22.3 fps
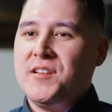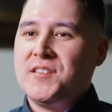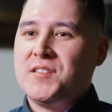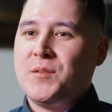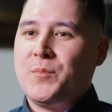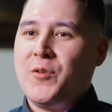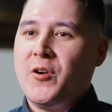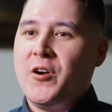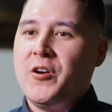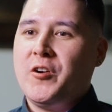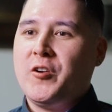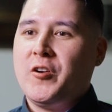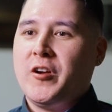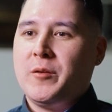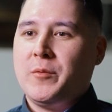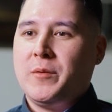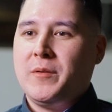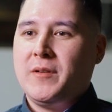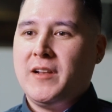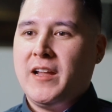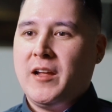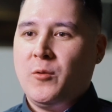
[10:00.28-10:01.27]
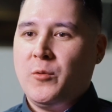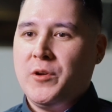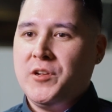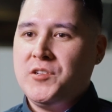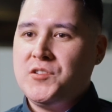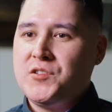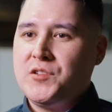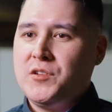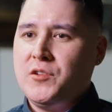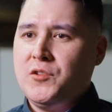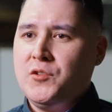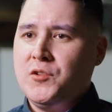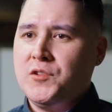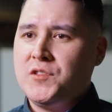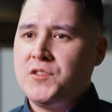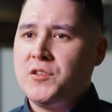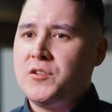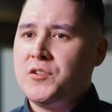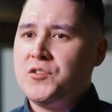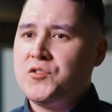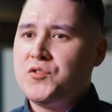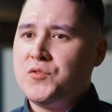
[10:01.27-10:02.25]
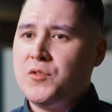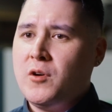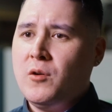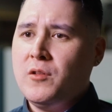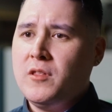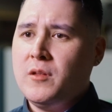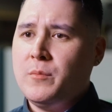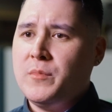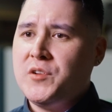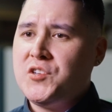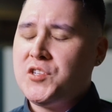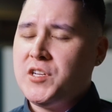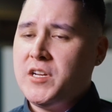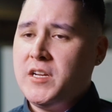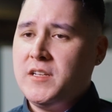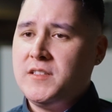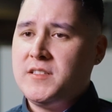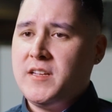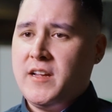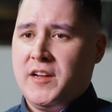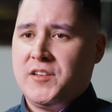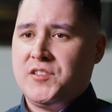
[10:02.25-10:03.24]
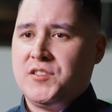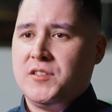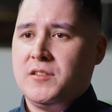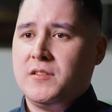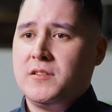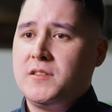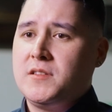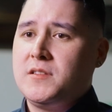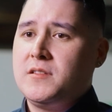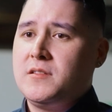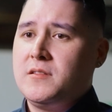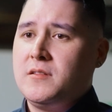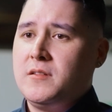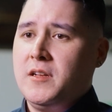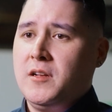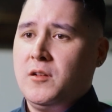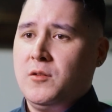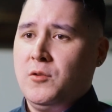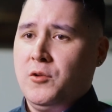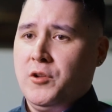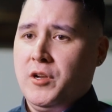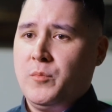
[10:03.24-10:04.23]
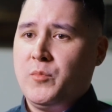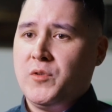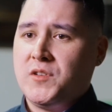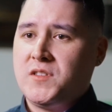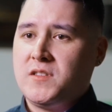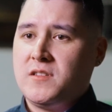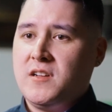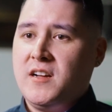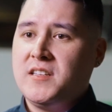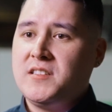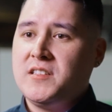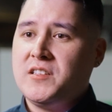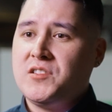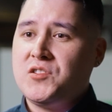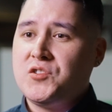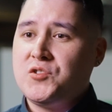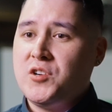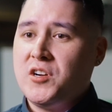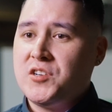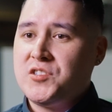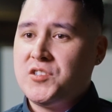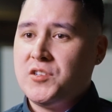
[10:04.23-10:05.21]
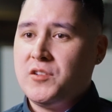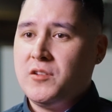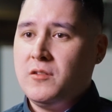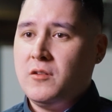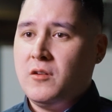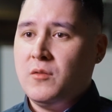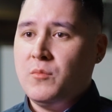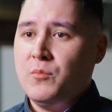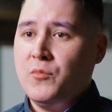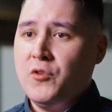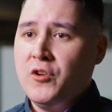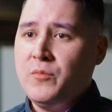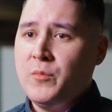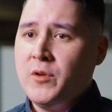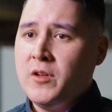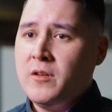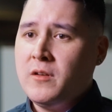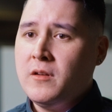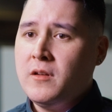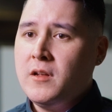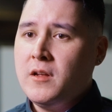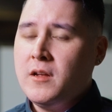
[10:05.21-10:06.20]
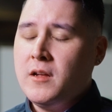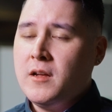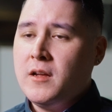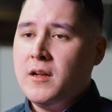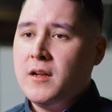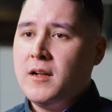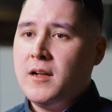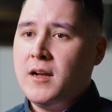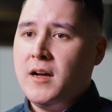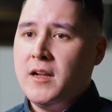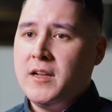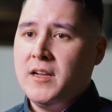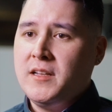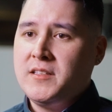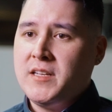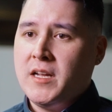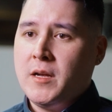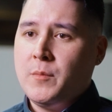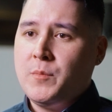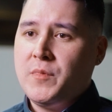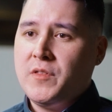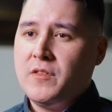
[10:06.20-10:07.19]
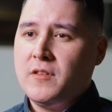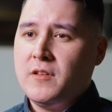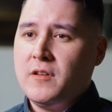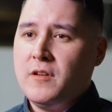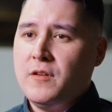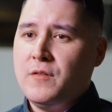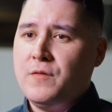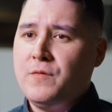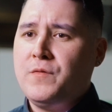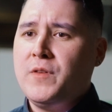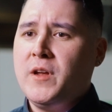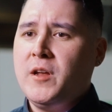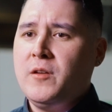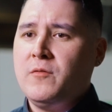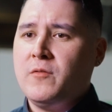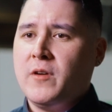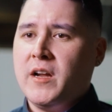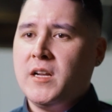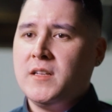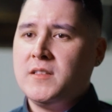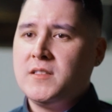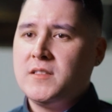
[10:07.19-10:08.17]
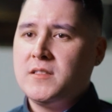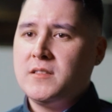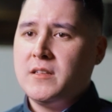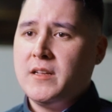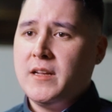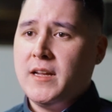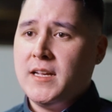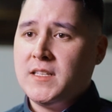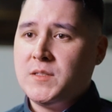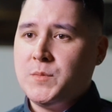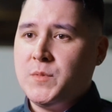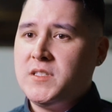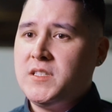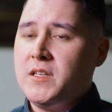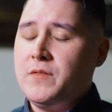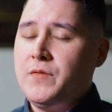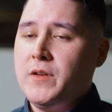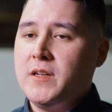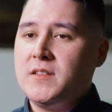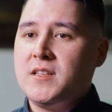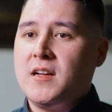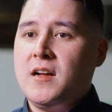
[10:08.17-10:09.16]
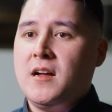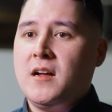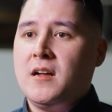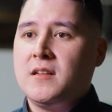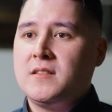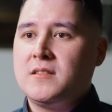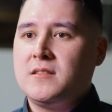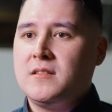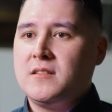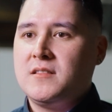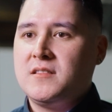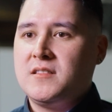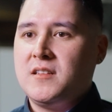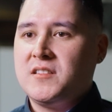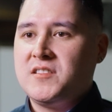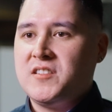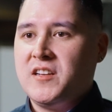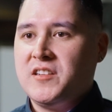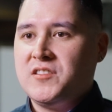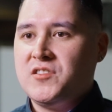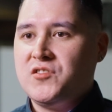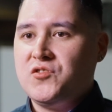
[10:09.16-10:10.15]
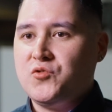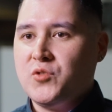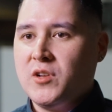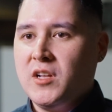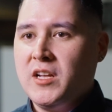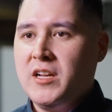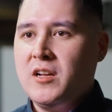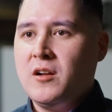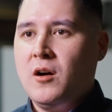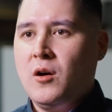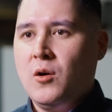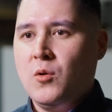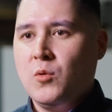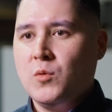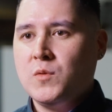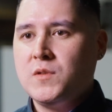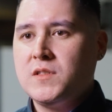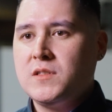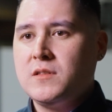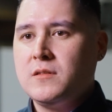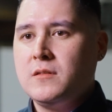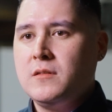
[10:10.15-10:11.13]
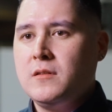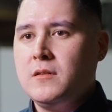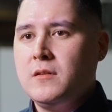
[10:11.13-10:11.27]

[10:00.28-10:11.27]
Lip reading: is a programming language used to control the machine's actions, including precise instruction on movement, cutting depth, feed rates, and specific tasks such as drilling holes.